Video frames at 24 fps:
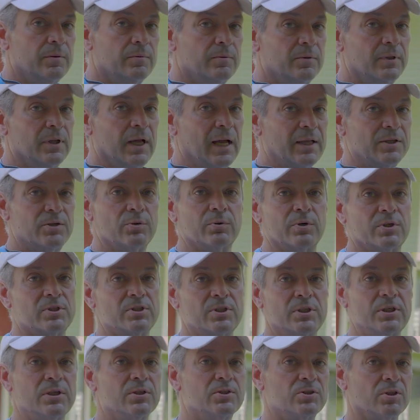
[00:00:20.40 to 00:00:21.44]
not to
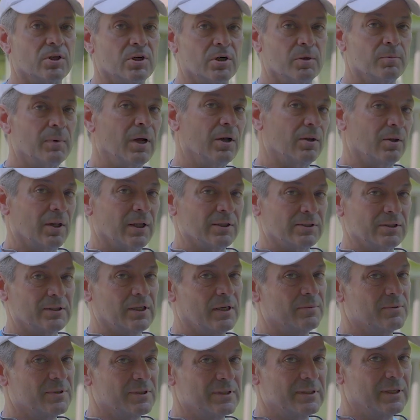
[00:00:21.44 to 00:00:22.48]
exceed a certain amount. Lots of
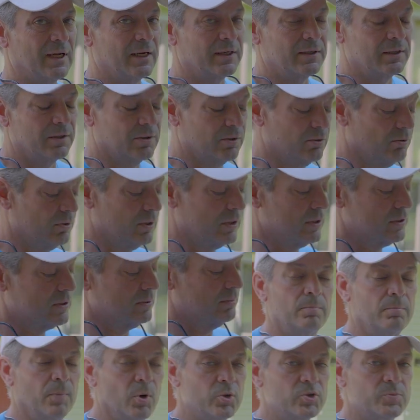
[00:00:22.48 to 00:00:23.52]
times it's 90
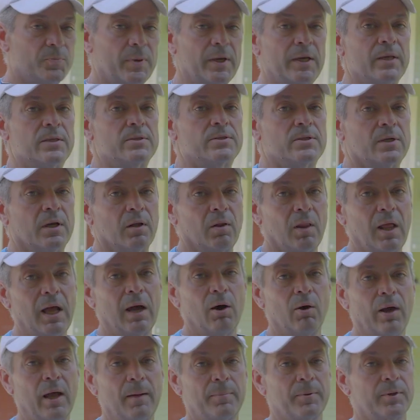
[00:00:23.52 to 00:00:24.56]
degrees. Most paints
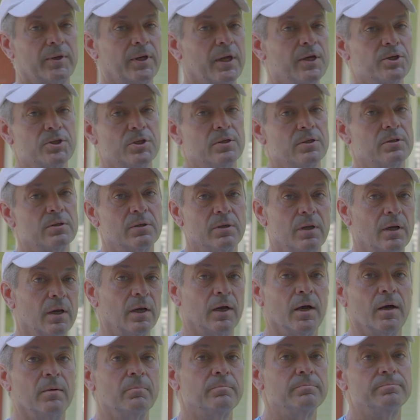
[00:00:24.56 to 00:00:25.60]
allow application
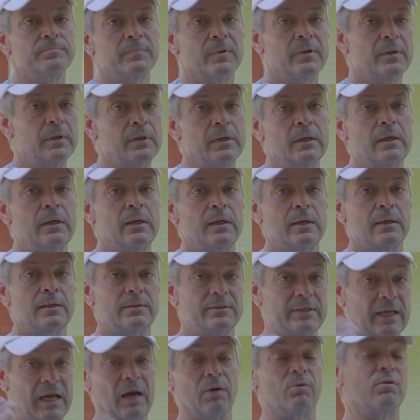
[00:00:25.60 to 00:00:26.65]

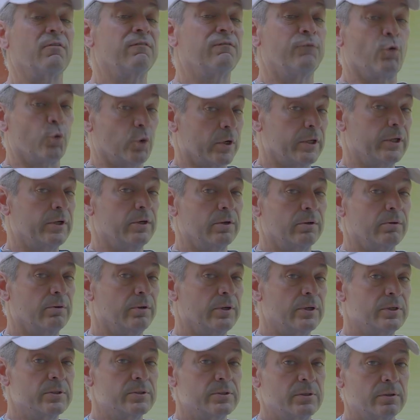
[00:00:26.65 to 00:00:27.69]
down to 40
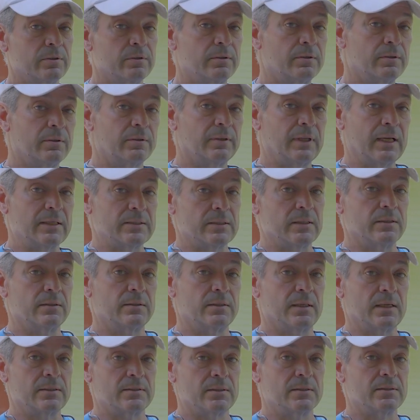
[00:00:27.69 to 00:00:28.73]
degrees. That's
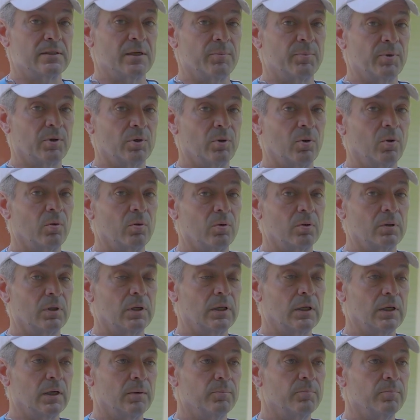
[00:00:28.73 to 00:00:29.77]
a typical
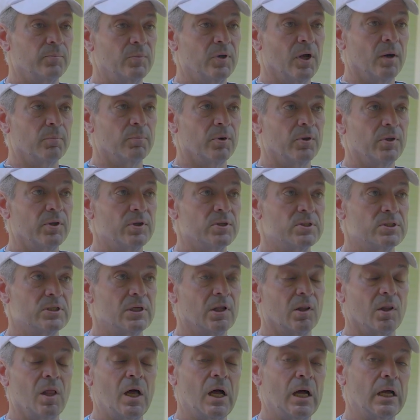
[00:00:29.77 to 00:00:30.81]
number that you see
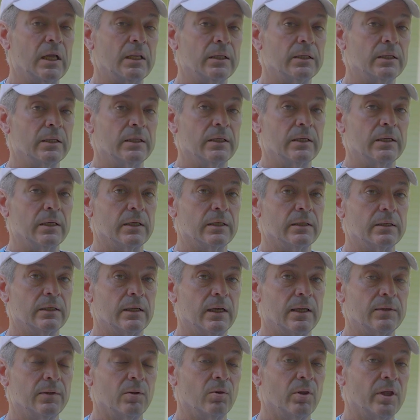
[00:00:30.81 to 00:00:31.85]
a lot on
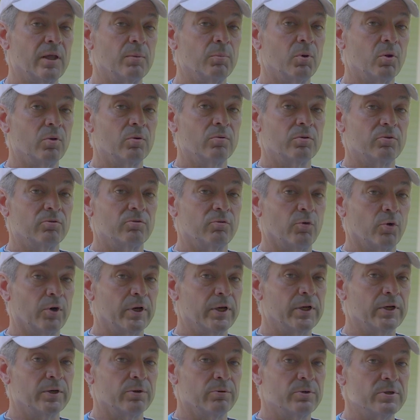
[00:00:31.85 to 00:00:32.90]
the label.
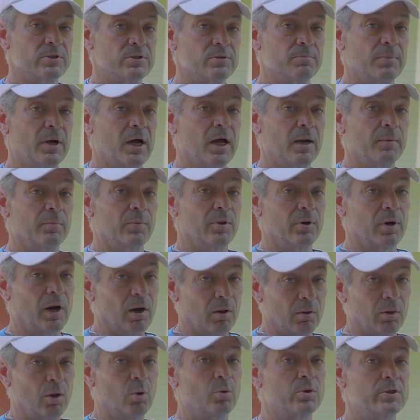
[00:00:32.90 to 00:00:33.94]
40 degrees at the bottom. There are
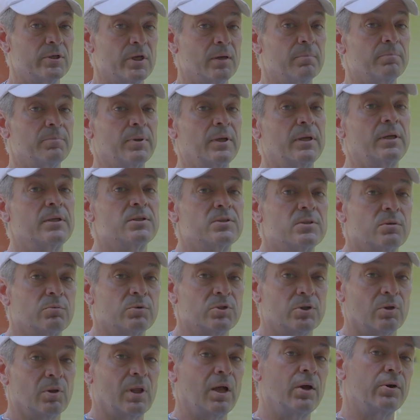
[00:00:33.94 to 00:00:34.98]
low temp paints
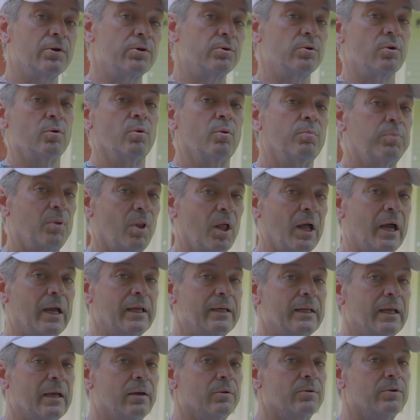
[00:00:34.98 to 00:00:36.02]
which allow you to apply
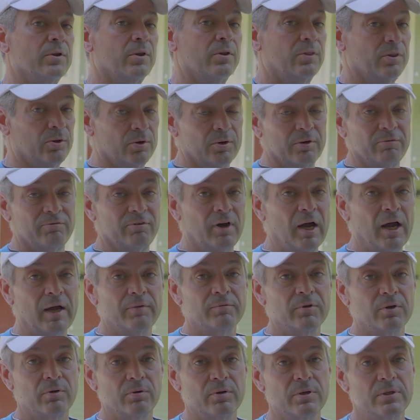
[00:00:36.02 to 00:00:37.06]
down to 35
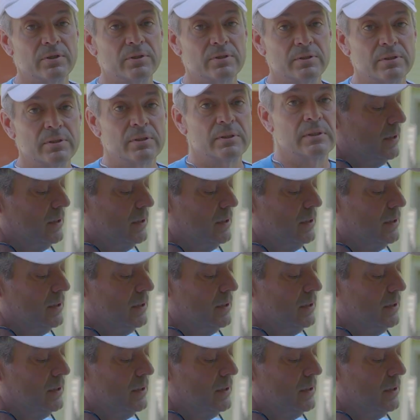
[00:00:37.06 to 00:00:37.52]
degrees.